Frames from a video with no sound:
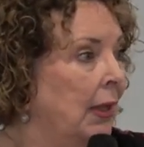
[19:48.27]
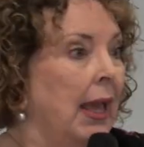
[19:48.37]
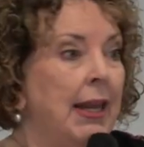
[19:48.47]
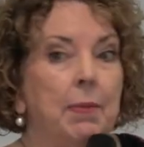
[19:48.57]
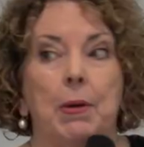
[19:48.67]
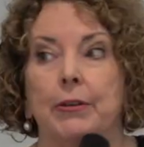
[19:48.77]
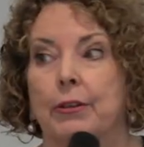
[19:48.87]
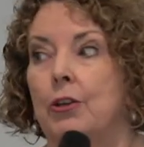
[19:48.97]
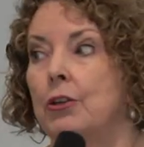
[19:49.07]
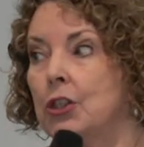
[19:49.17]
Any
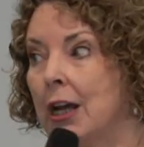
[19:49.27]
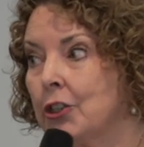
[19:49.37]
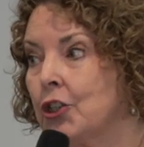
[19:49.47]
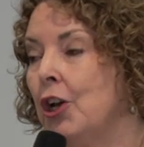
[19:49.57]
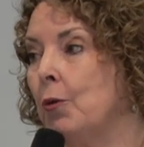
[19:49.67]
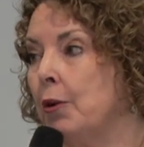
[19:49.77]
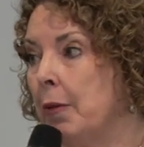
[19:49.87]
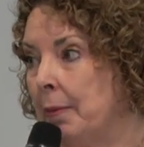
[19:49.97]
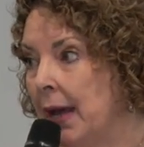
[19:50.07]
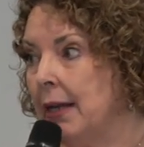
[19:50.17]
person who touched her would have
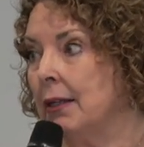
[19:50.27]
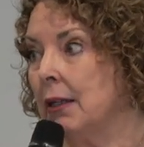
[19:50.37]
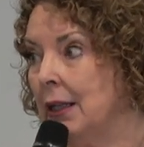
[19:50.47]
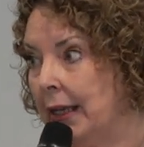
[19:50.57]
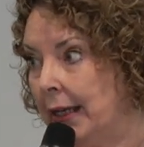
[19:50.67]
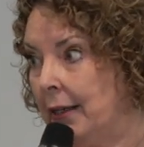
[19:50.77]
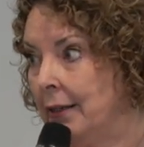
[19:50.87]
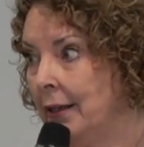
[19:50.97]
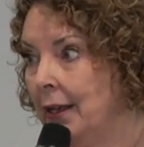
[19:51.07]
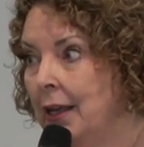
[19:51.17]
been made
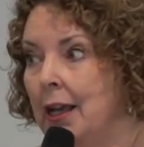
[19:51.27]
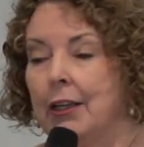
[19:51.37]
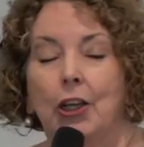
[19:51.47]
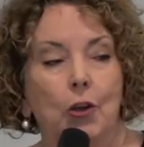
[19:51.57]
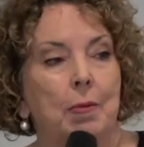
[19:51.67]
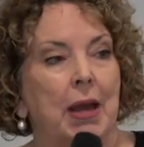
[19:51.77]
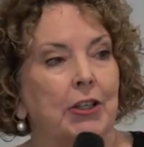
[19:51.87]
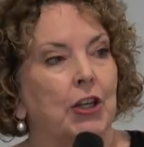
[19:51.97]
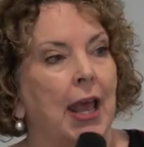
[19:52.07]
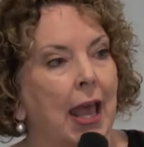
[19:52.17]
unclean. Can you
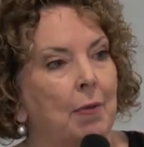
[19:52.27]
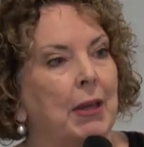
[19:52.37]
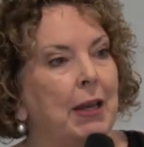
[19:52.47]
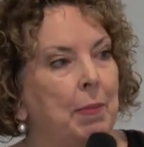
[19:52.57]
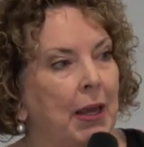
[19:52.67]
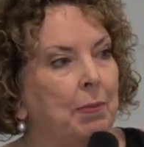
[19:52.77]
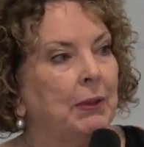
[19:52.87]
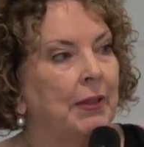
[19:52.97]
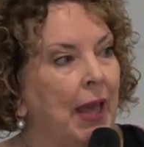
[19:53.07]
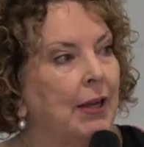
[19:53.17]
imagine how many
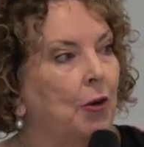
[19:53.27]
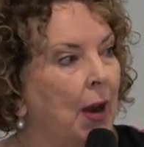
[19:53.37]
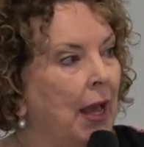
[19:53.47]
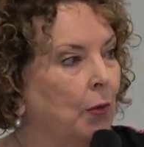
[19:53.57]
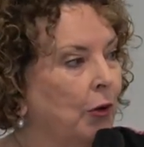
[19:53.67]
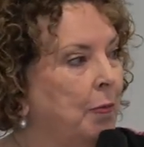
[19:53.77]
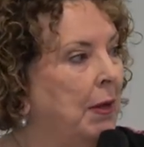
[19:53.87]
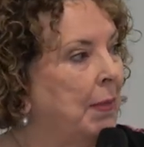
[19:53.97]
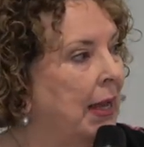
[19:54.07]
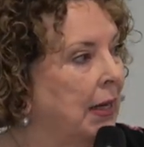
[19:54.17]
people in that crowd would have
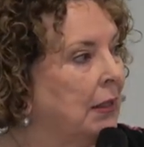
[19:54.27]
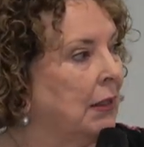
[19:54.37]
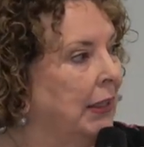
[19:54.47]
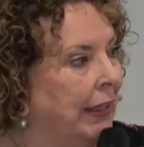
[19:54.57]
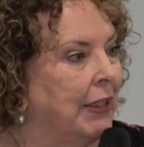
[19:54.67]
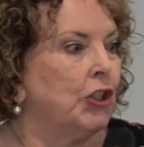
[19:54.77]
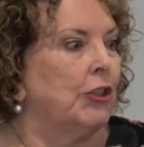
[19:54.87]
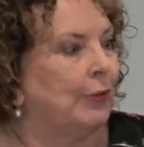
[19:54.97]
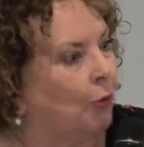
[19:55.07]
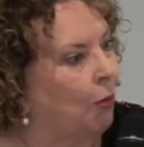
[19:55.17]
been made unclean as
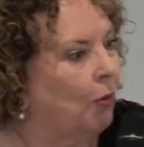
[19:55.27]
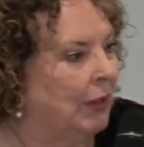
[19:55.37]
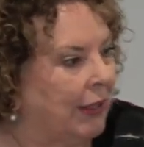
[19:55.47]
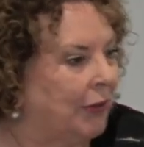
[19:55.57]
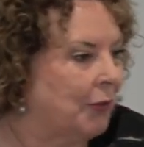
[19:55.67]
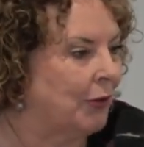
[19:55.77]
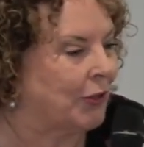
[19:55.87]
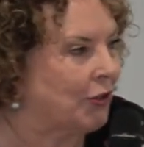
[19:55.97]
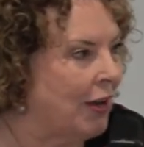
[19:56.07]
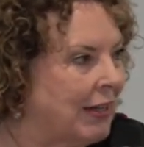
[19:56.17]
she's crawling through
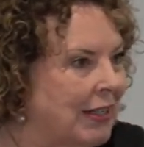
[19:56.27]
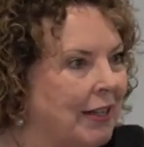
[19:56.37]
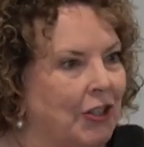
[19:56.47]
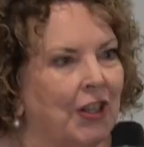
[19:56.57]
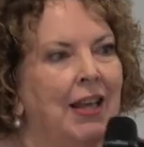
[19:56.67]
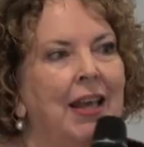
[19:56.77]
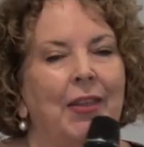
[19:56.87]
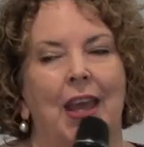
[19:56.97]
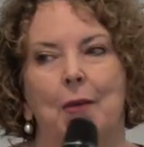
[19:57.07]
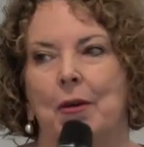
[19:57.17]
trying to touch
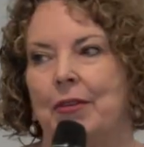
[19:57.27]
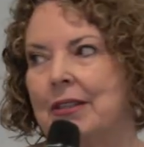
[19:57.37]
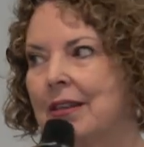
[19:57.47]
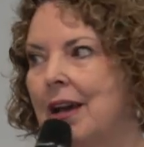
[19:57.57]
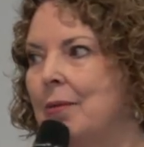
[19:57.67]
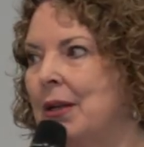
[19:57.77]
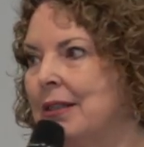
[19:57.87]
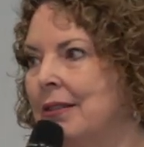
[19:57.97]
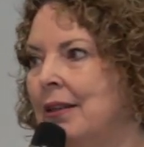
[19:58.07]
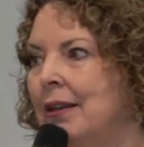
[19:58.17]
the hem of his
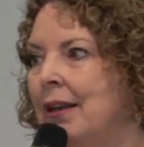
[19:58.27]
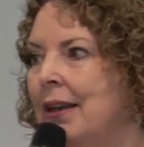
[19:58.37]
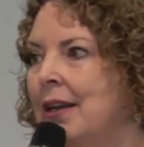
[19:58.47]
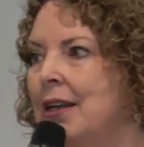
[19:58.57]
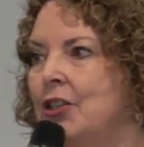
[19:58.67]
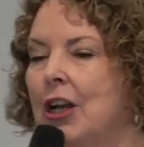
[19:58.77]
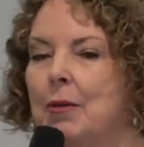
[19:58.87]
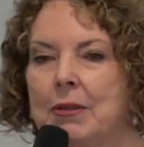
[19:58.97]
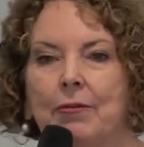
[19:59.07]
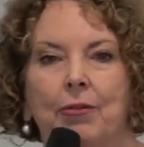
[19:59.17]
garments? She
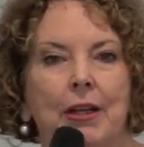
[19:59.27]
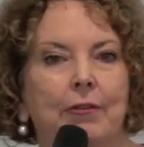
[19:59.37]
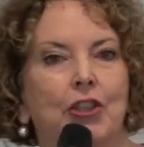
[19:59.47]
comes in front of